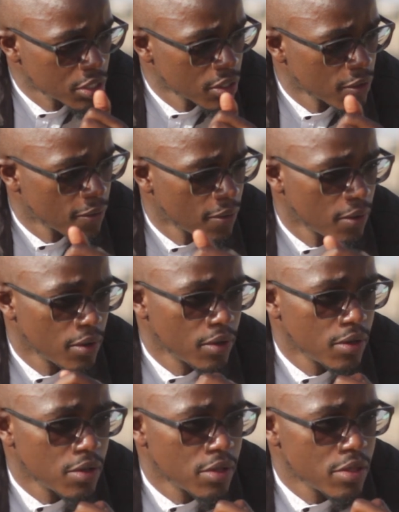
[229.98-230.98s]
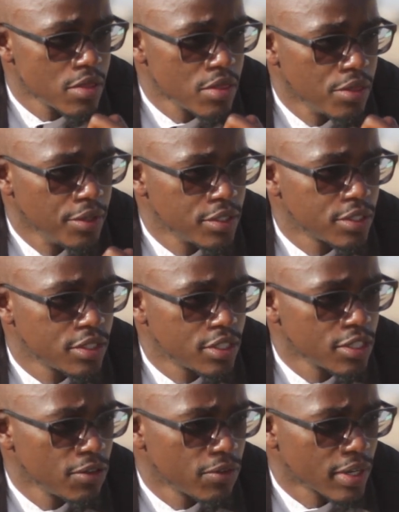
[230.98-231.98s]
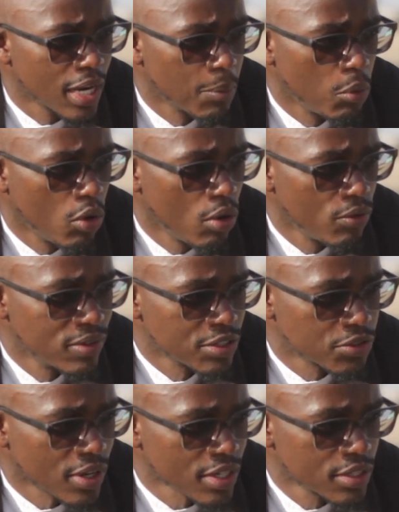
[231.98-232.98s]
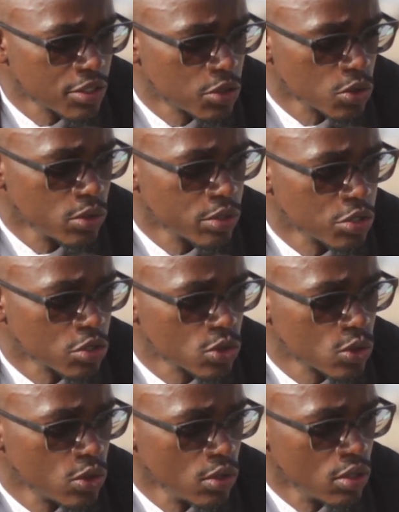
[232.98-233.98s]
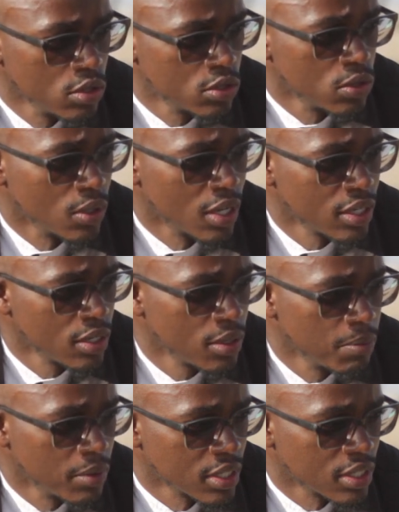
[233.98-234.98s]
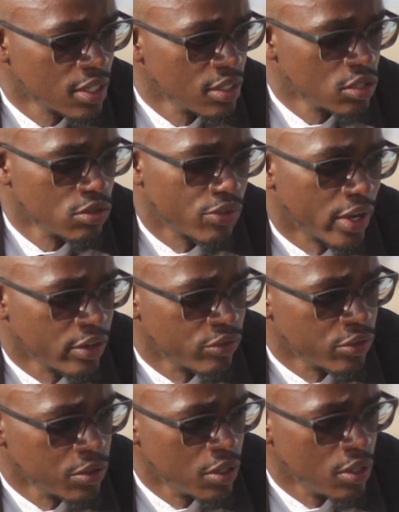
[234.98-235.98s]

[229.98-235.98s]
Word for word: Mm-hmm. These children are more attracted to going to school, not to learn, but at least to find food.